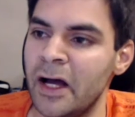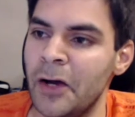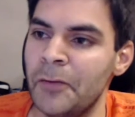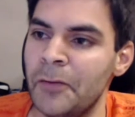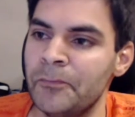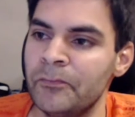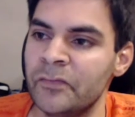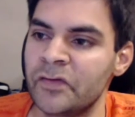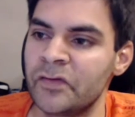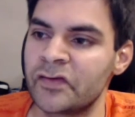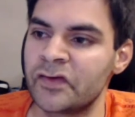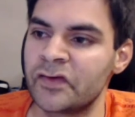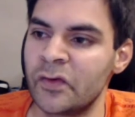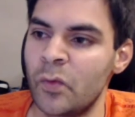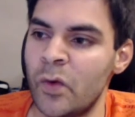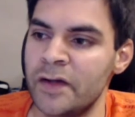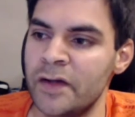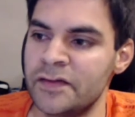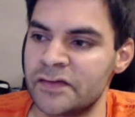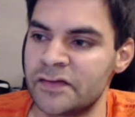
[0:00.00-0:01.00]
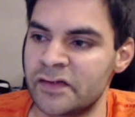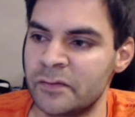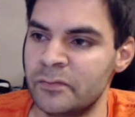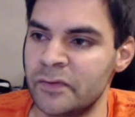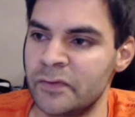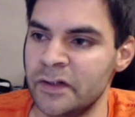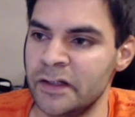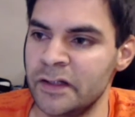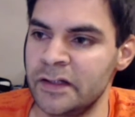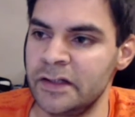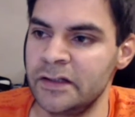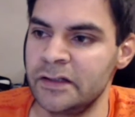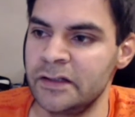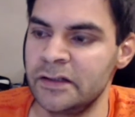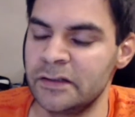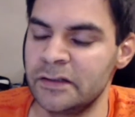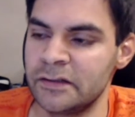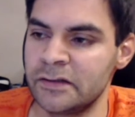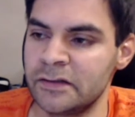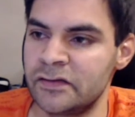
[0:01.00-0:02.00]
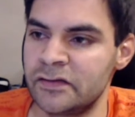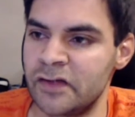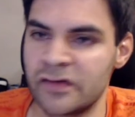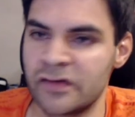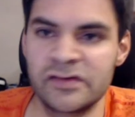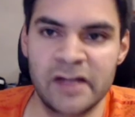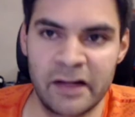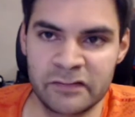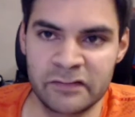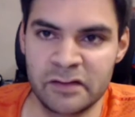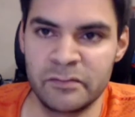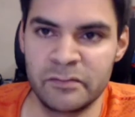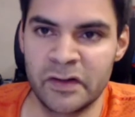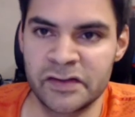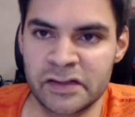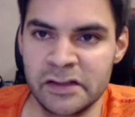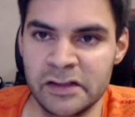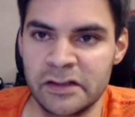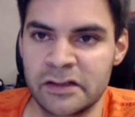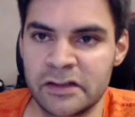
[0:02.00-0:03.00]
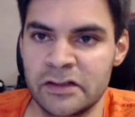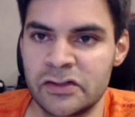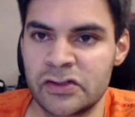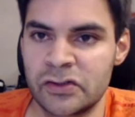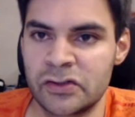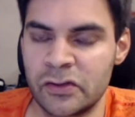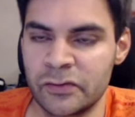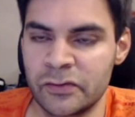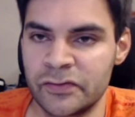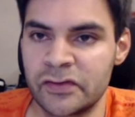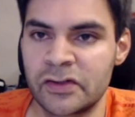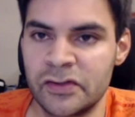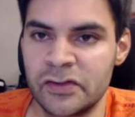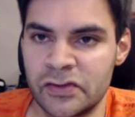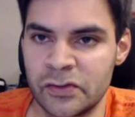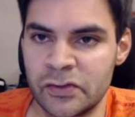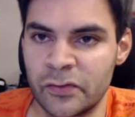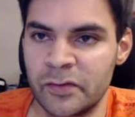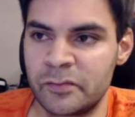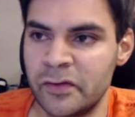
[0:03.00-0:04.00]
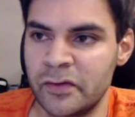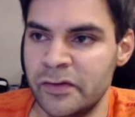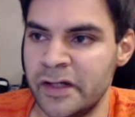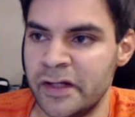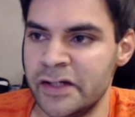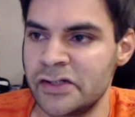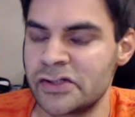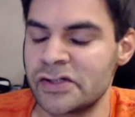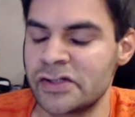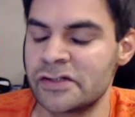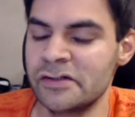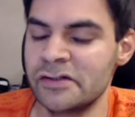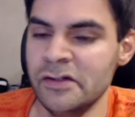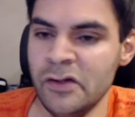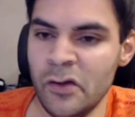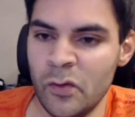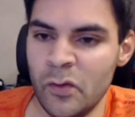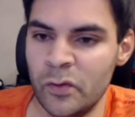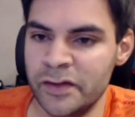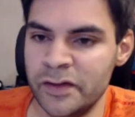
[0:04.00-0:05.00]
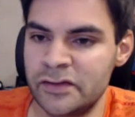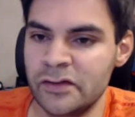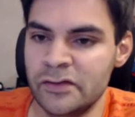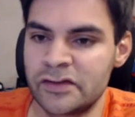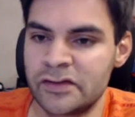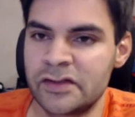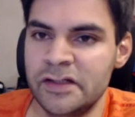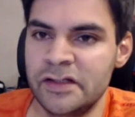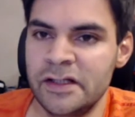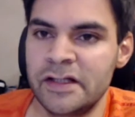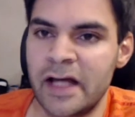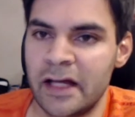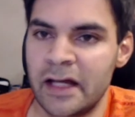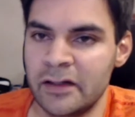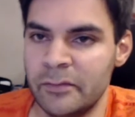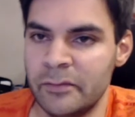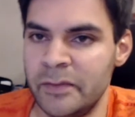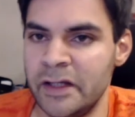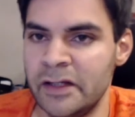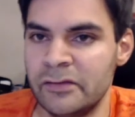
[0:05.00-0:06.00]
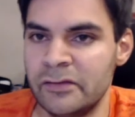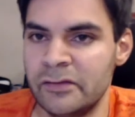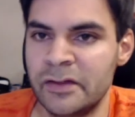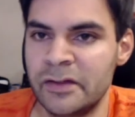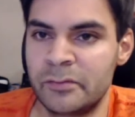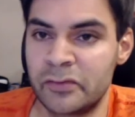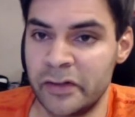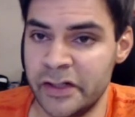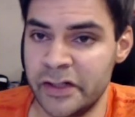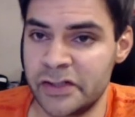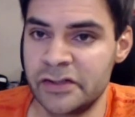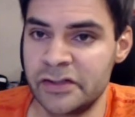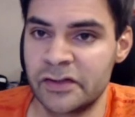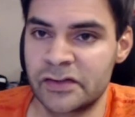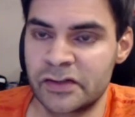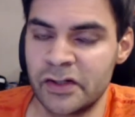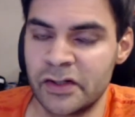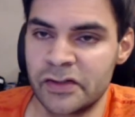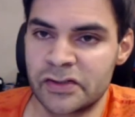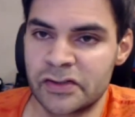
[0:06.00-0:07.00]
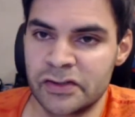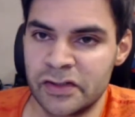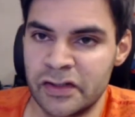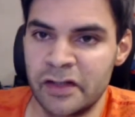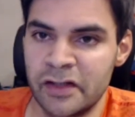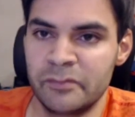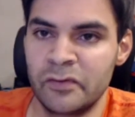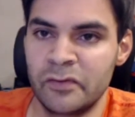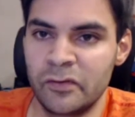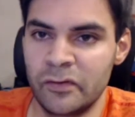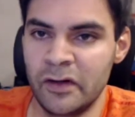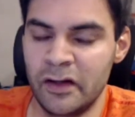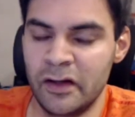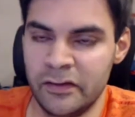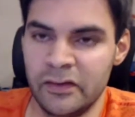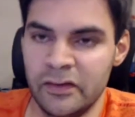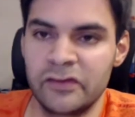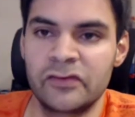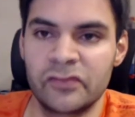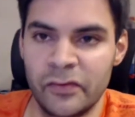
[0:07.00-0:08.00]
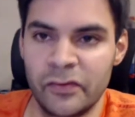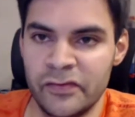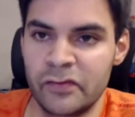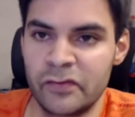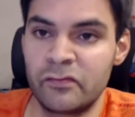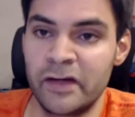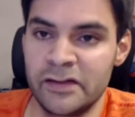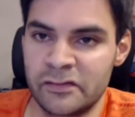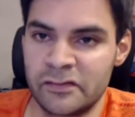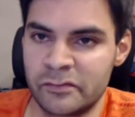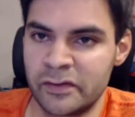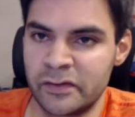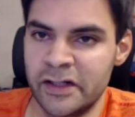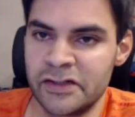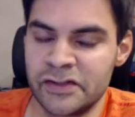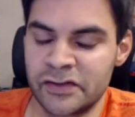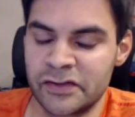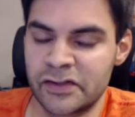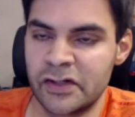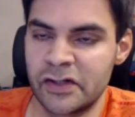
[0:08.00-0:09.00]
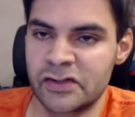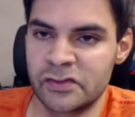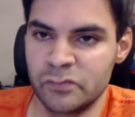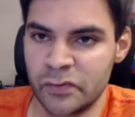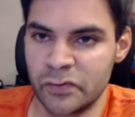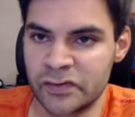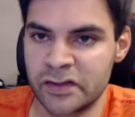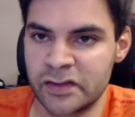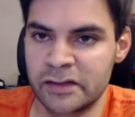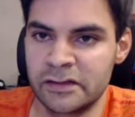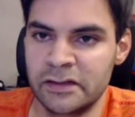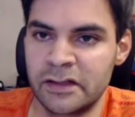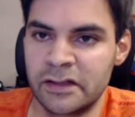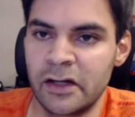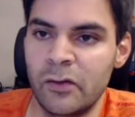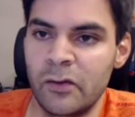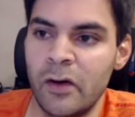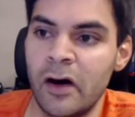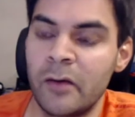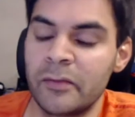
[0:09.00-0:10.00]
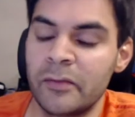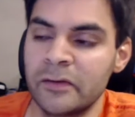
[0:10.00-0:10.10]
So when somebody doesn't have the muscular control to control the pronation, we do see that appear in the pronation excursion. The rate of pronation excursion will suddenly go up,